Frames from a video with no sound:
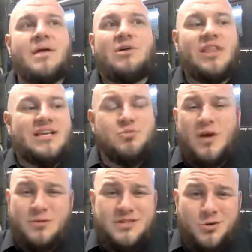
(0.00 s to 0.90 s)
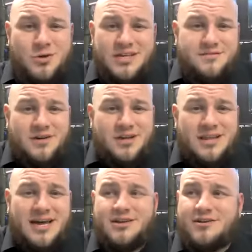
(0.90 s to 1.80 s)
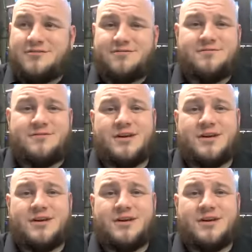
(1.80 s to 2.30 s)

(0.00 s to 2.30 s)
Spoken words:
And that's why we don't give a lot of